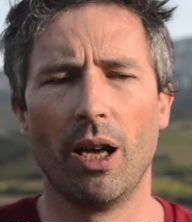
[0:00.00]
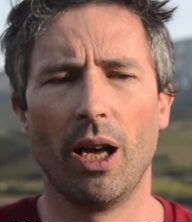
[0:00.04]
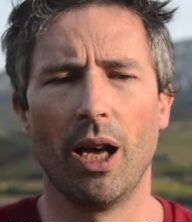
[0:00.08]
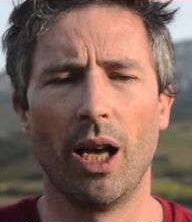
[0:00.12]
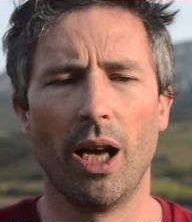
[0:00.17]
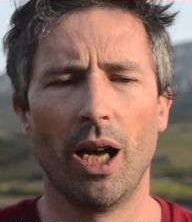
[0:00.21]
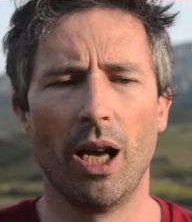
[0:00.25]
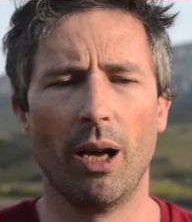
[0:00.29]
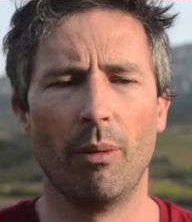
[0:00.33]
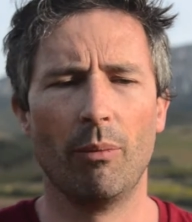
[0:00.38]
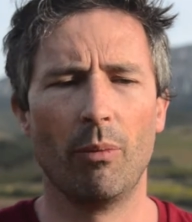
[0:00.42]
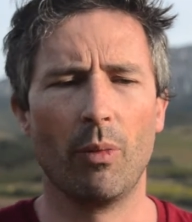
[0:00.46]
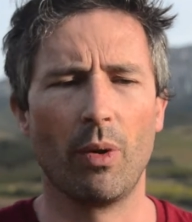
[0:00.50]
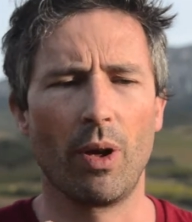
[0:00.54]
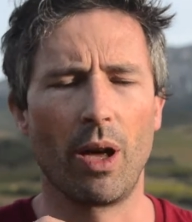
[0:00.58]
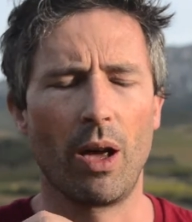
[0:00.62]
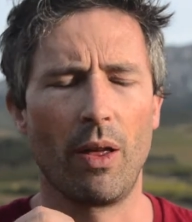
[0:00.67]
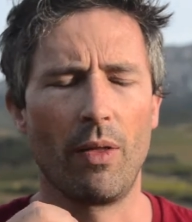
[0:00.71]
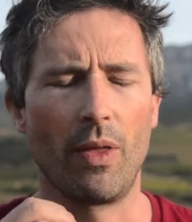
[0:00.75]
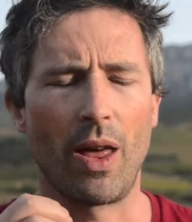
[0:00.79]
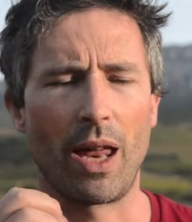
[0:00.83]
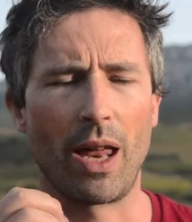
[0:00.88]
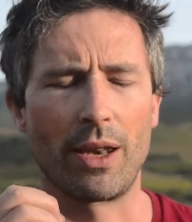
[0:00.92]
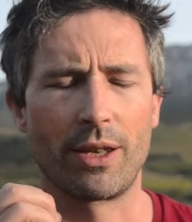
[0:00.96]

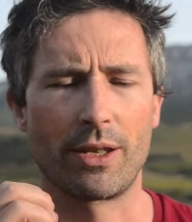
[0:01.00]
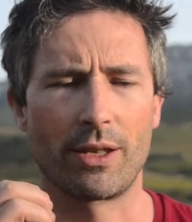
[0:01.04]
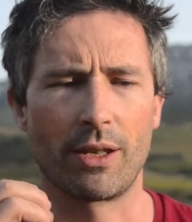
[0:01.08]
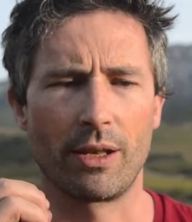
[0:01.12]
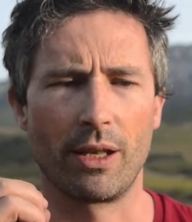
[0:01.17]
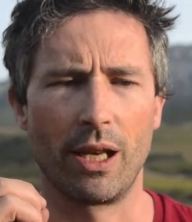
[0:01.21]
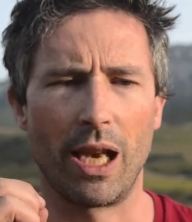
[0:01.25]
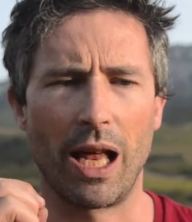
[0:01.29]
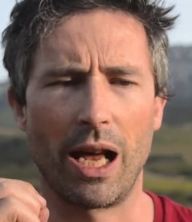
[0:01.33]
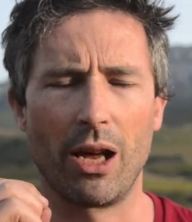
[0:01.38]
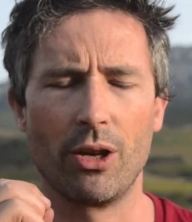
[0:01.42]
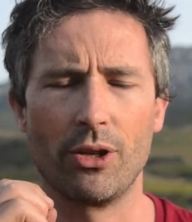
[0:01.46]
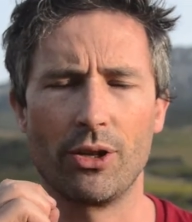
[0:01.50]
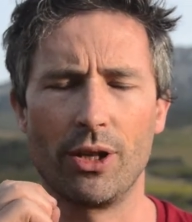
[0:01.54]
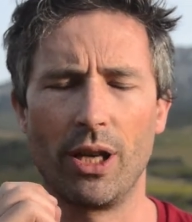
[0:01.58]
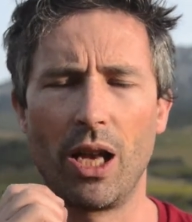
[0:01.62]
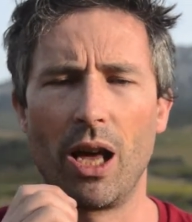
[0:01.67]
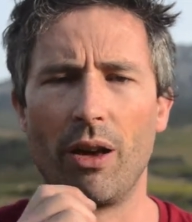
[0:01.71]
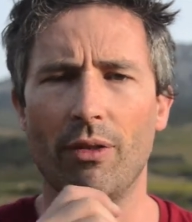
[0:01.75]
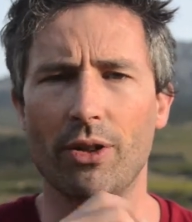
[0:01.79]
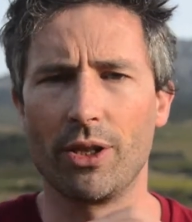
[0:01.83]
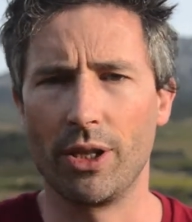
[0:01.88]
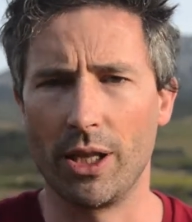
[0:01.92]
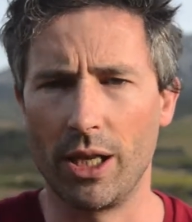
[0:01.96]
and that allows the
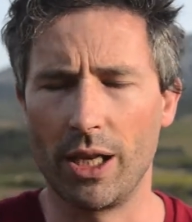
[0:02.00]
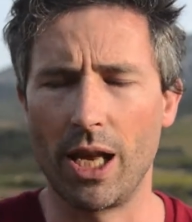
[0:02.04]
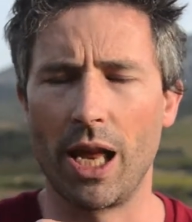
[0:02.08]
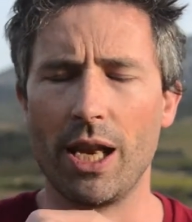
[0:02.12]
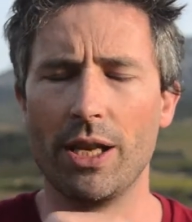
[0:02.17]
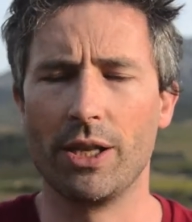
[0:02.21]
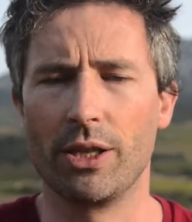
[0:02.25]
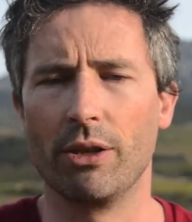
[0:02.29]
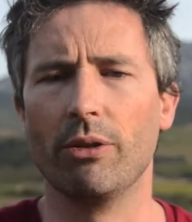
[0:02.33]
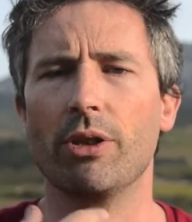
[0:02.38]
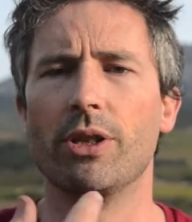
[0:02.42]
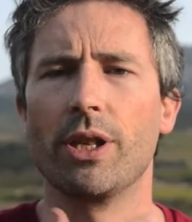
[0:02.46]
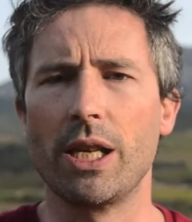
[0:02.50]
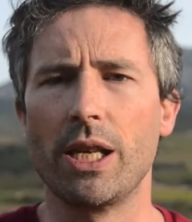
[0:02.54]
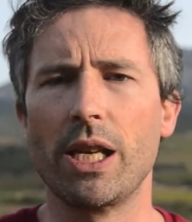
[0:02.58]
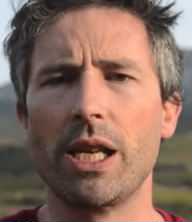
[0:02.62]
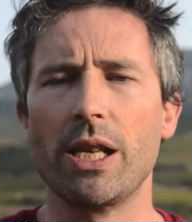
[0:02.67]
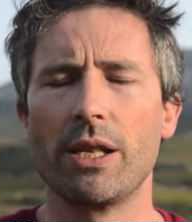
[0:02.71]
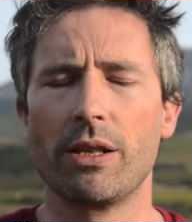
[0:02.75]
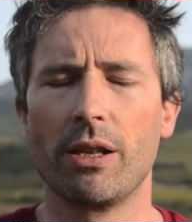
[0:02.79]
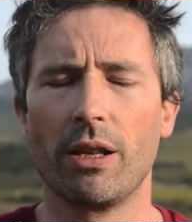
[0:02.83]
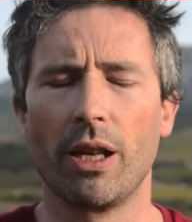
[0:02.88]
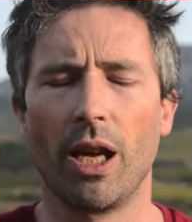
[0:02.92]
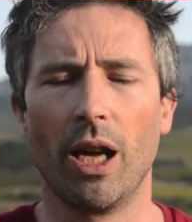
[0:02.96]
larva to enter and to
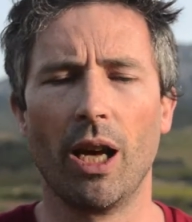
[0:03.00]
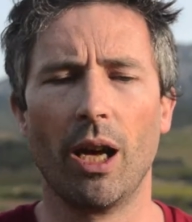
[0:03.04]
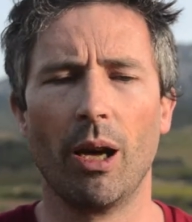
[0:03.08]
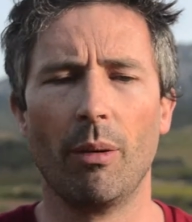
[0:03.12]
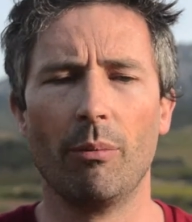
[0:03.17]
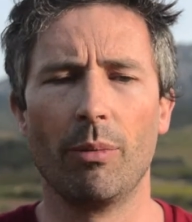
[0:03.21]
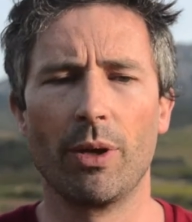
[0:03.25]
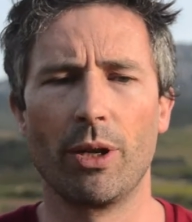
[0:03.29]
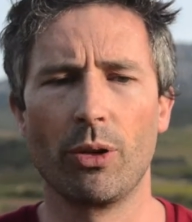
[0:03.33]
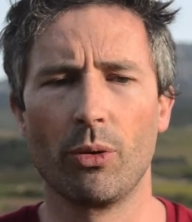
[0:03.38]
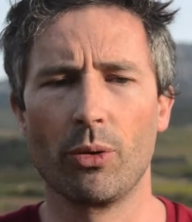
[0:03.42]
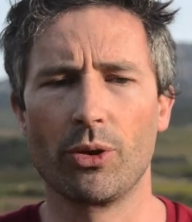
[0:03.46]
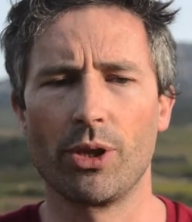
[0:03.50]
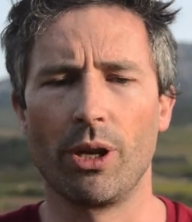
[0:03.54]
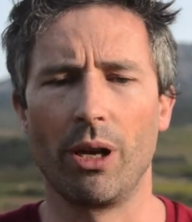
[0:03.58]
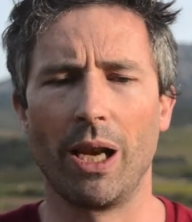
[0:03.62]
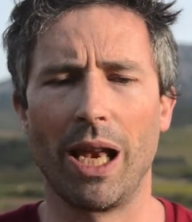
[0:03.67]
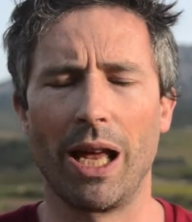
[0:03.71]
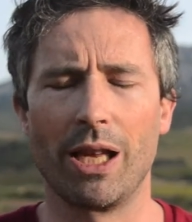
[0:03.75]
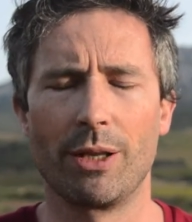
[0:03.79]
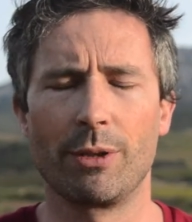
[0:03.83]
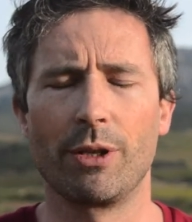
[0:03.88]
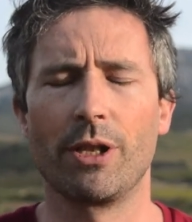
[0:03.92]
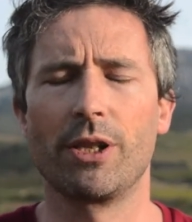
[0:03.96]
eat, but it also
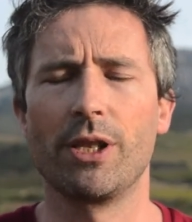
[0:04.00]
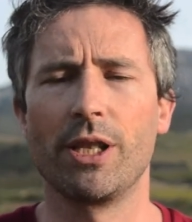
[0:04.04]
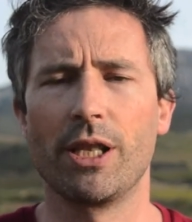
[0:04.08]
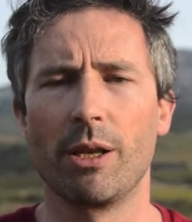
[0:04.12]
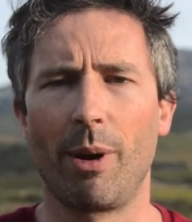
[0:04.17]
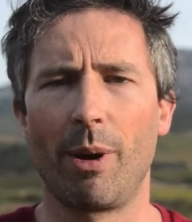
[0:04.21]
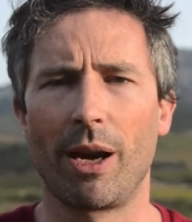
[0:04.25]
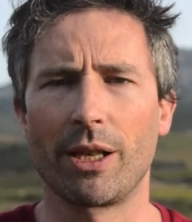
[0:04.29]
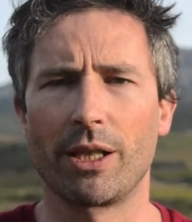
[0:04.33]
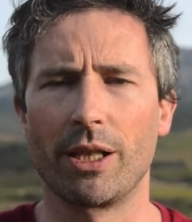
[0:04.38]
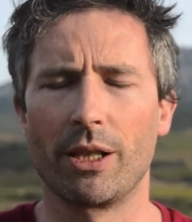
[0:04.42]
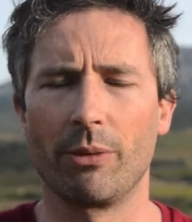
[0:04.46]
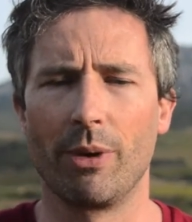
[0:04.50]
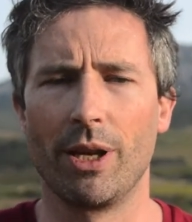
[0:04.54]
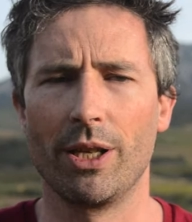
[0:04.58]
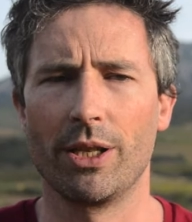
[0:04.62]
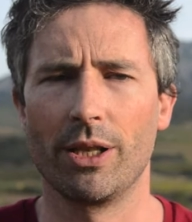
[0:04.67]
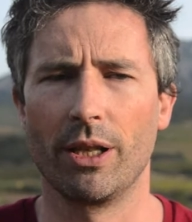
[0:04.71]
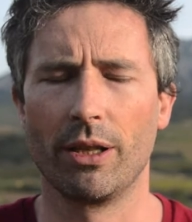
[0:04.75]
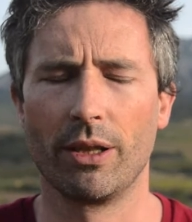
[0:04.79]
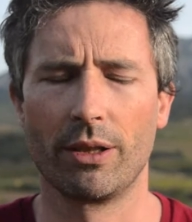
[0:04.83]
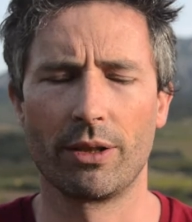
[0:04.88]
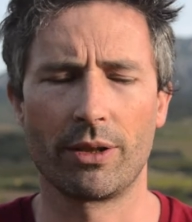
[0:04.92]
allows the acetobacter to enter.